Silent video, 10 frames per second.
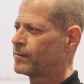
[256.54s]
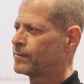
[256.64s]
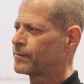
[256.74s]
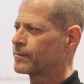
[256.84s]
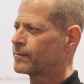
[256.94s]

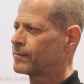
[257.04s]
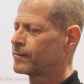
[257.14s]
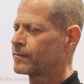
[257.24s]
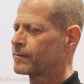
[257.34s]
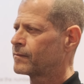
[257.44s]

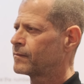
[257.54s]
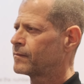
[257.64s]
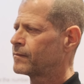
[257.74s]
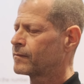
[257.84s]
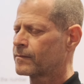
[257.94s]

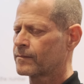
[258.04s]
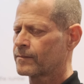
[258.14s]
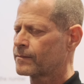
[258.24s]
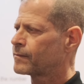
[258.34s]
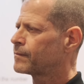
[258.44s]

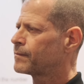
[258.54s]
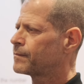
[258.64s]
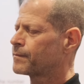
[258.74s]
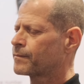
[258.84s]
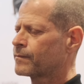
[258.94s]

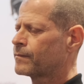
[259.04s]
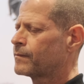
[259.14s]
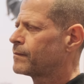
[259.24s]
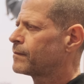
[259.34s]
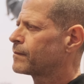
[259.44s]

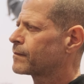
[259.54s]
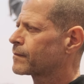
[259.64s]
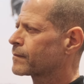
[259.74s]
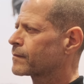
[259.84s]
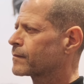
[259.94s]

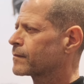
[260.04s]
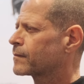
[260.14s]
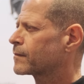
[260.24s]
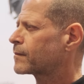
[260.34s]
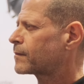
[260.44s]

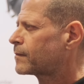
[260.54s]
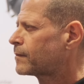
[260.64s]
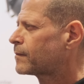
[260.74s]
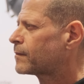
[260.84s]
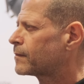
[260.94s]
(silent)